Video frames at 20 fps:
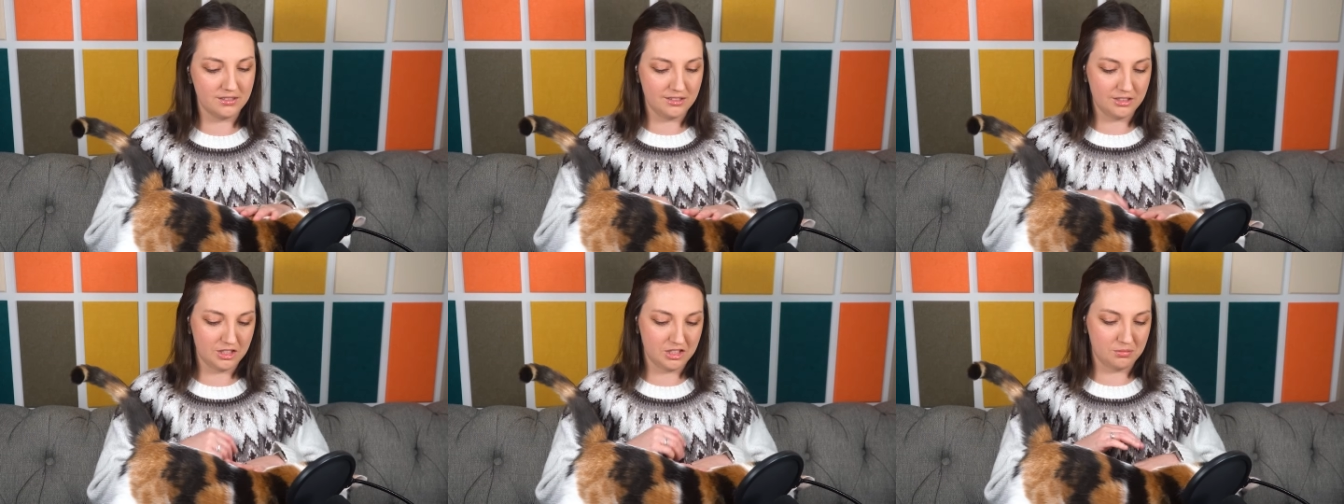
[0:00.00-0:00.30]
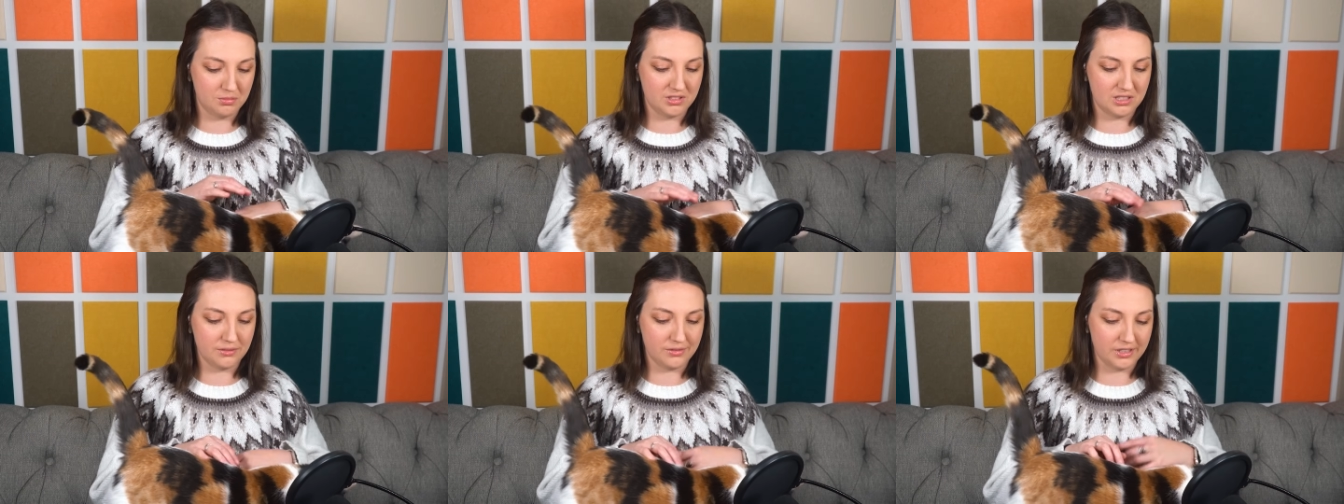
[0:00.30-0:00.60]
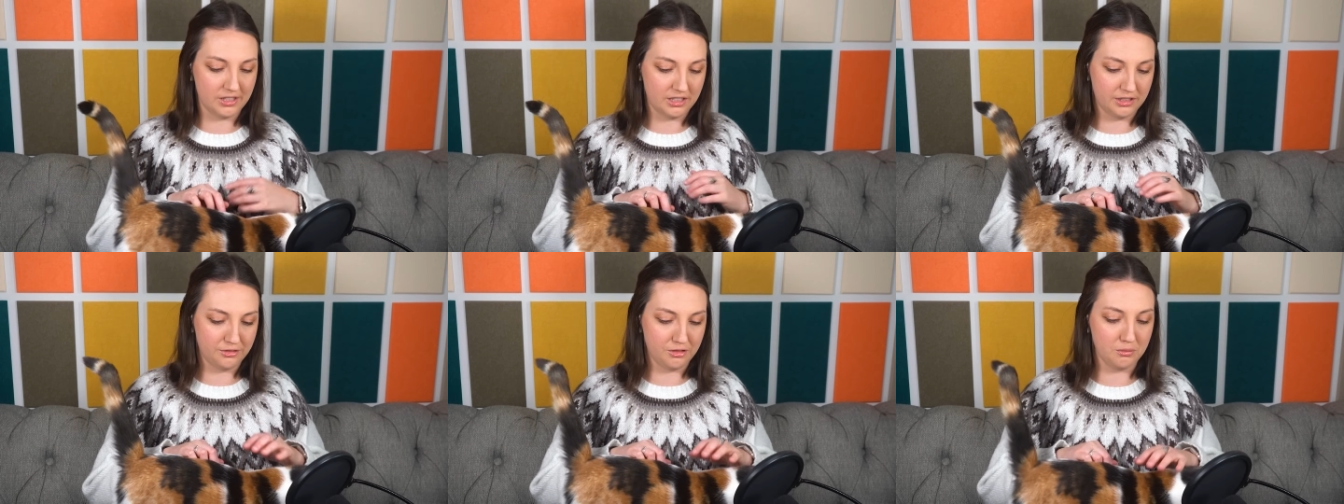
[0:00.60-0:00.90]

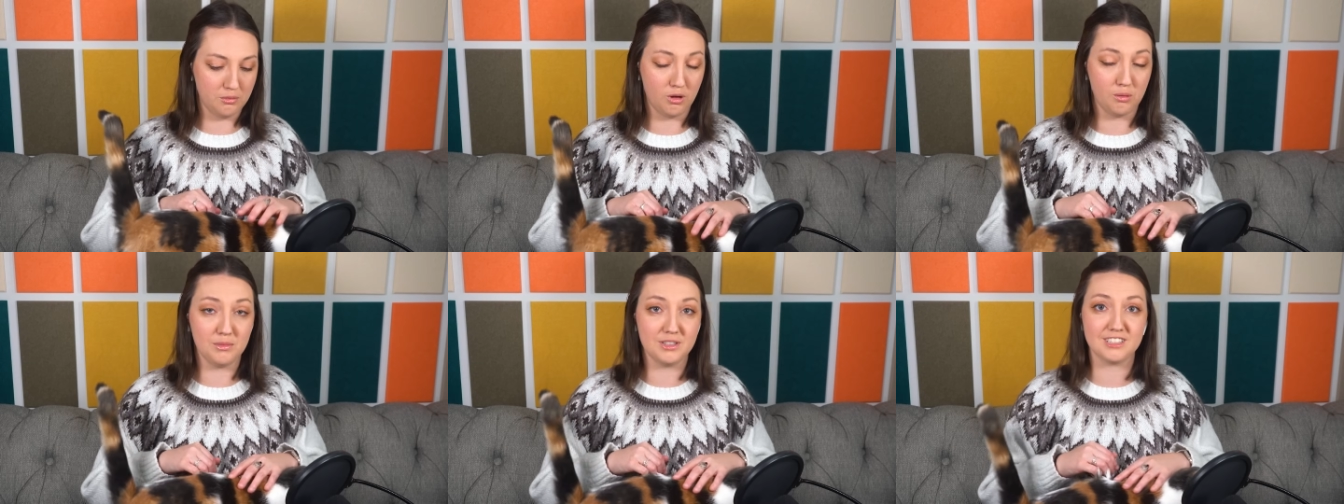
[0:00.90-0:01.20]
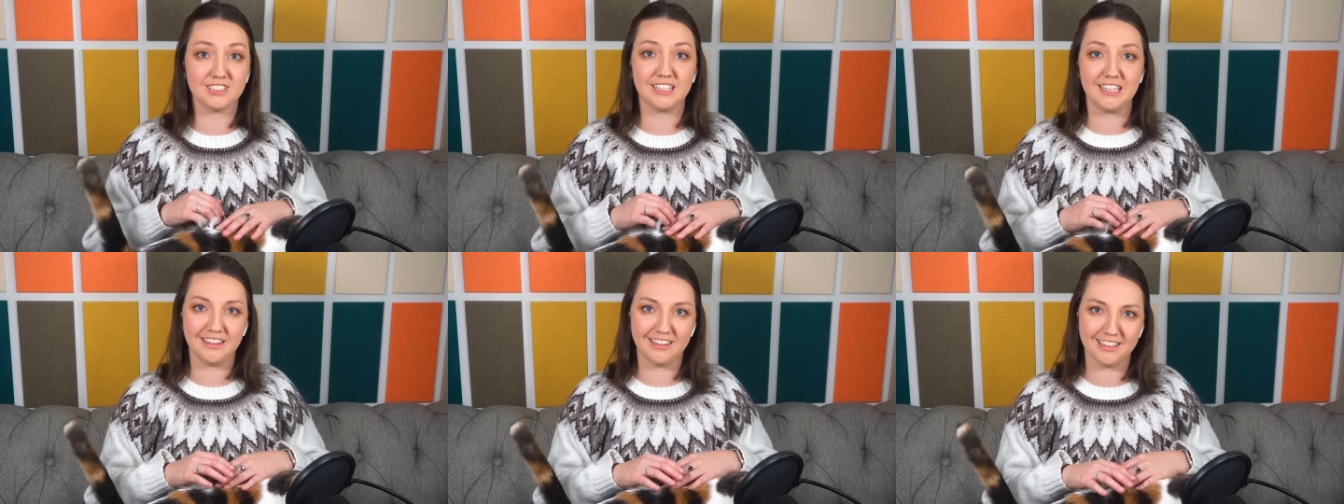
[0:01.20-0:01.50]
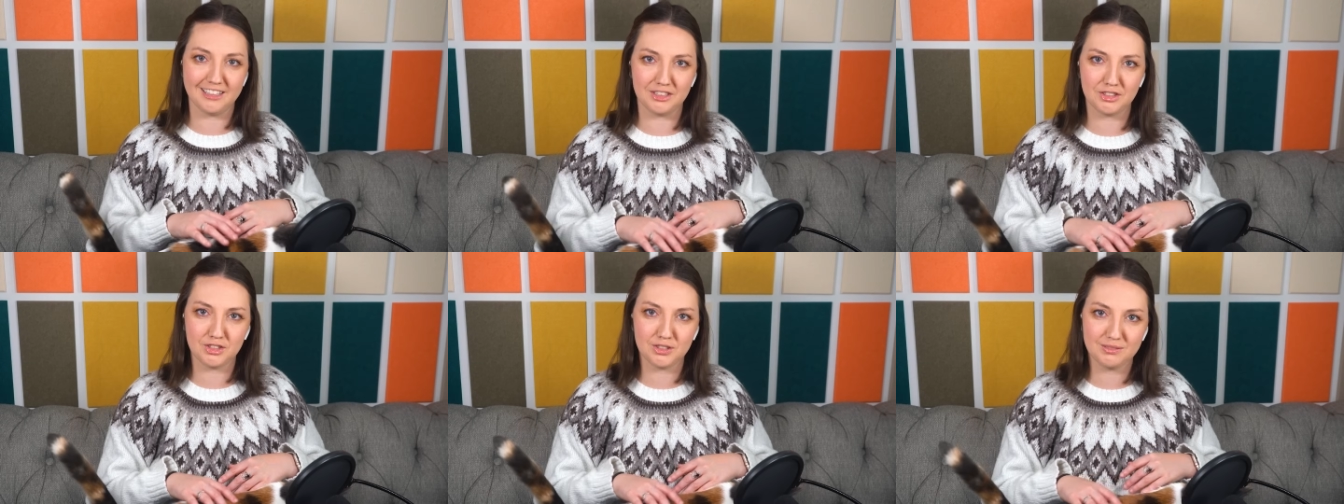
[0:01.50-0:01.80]
specifically for moments like
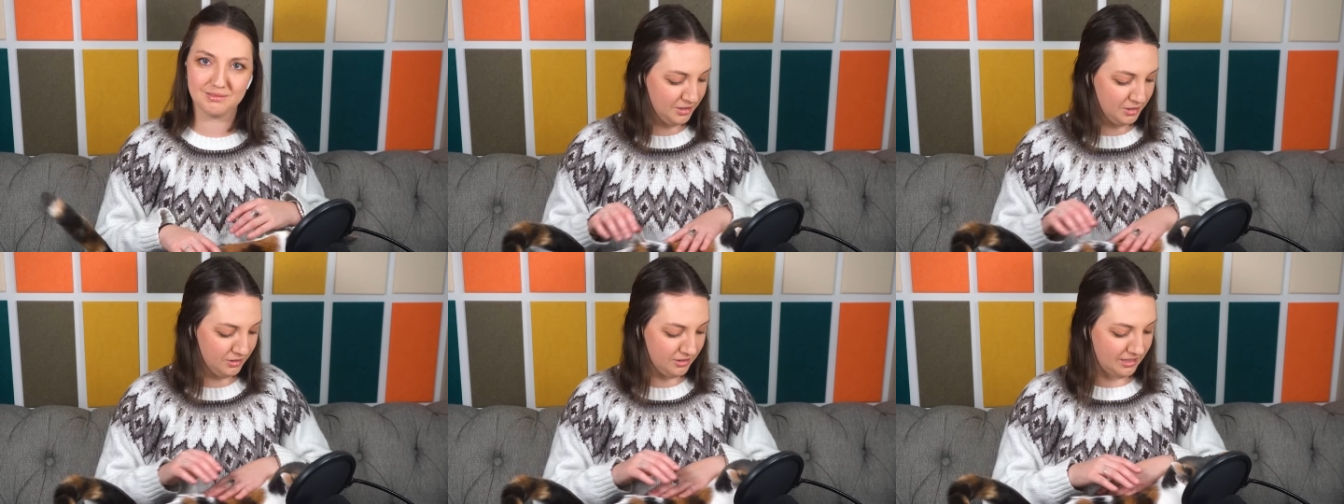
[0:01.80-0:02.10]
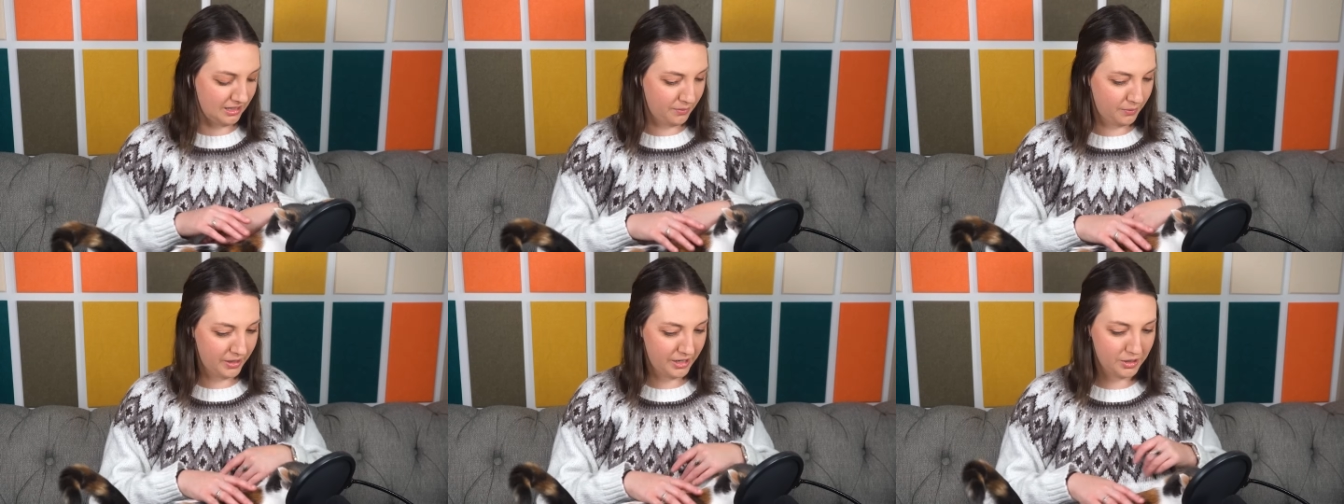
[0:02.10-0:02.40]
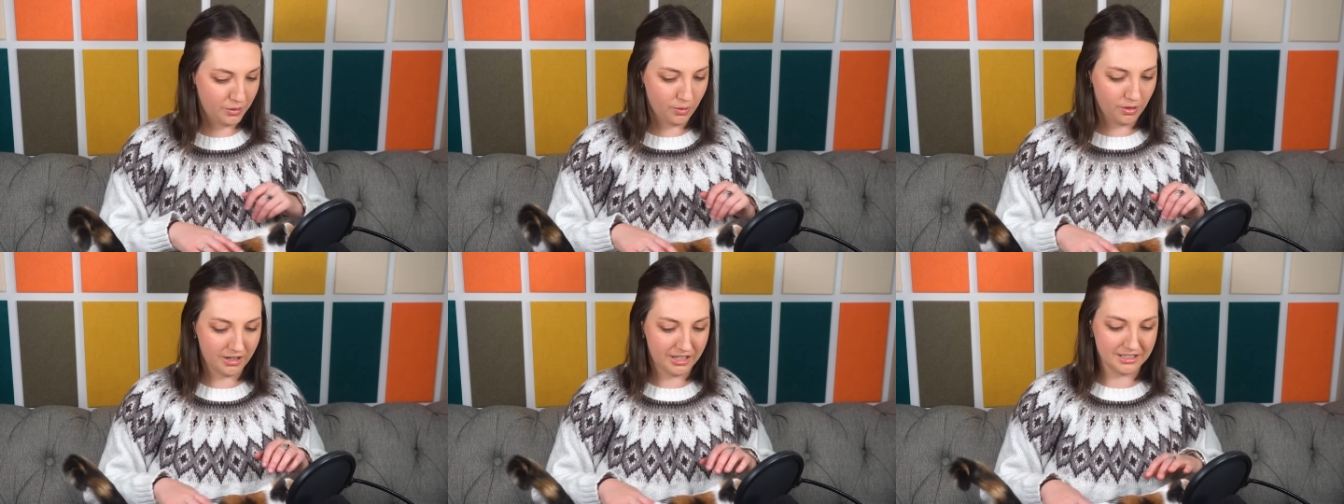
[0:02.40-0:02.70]
this, so that way
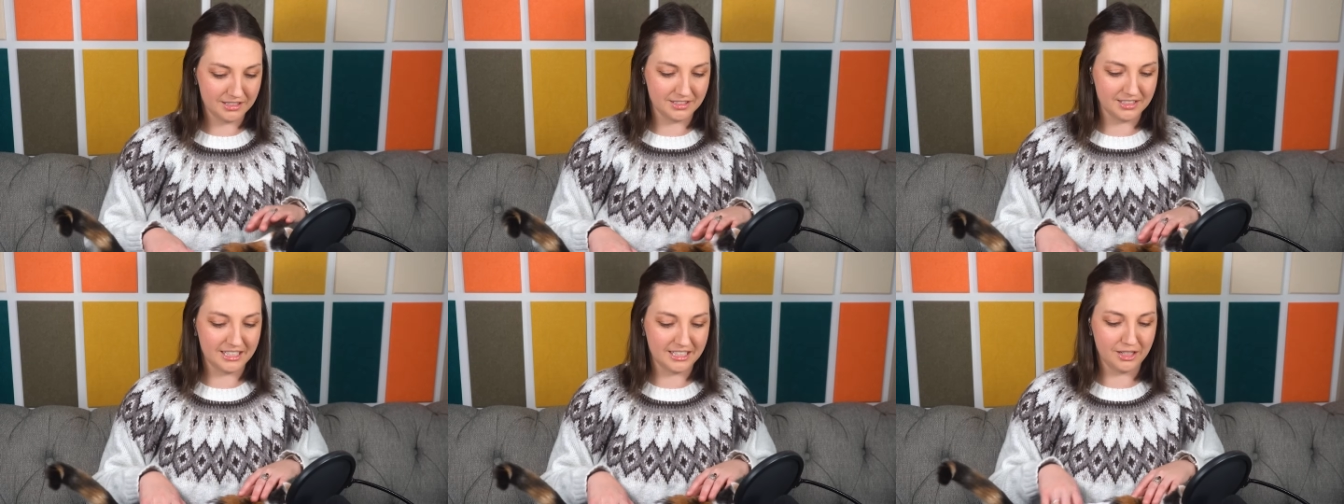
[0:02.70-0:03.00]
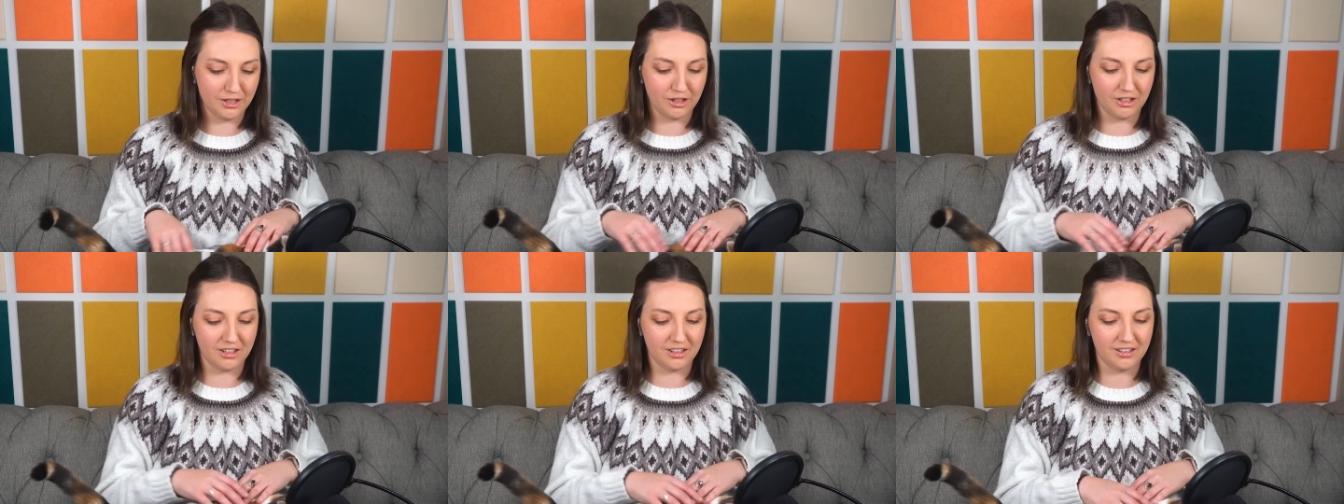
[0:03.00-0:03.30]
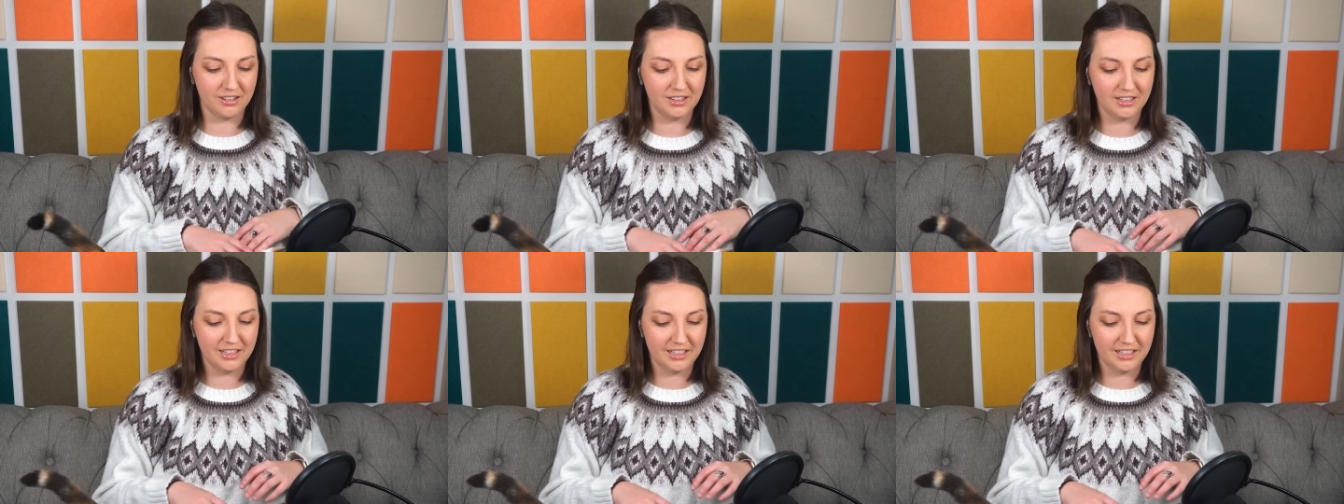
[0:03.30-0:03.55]
you all can see her